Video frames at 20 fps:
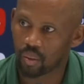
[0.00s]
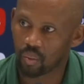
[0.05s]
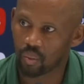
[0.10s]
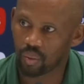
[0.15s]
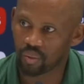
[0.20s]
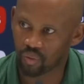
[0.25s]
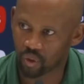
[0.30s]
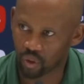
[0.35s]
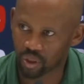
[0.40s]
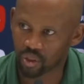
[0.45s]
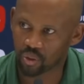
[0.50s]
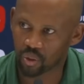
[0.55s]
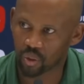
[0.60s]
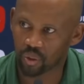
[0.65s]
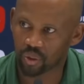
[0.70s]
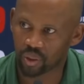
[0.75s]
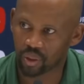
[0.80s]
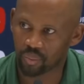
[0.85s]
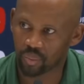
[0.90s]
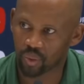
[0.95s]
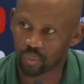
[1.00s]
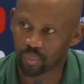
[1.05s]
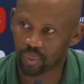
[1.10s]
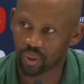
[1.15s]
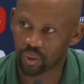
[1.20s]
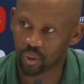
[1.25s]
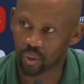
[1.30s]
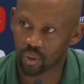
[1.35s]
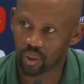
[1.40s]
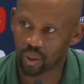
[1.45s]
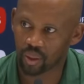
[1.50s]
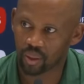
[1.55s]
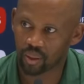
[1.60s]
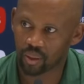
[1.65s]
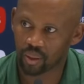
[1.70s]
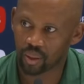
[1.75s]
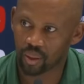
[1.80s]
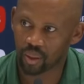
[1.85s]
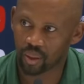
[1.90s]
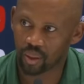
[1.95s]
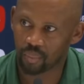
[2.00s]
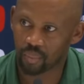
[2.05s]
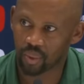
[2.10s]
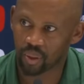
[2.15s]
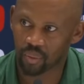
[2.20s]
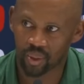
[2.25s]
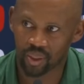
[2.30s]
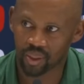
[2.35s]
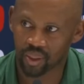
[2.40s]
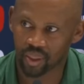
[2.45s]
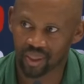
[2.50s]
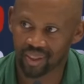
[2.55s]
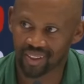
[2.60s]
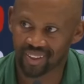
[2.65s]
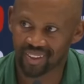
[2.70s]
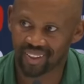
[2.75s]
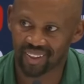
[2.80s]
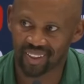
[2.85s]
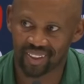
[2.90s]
we've got a strong team to beat Tonga. But once again,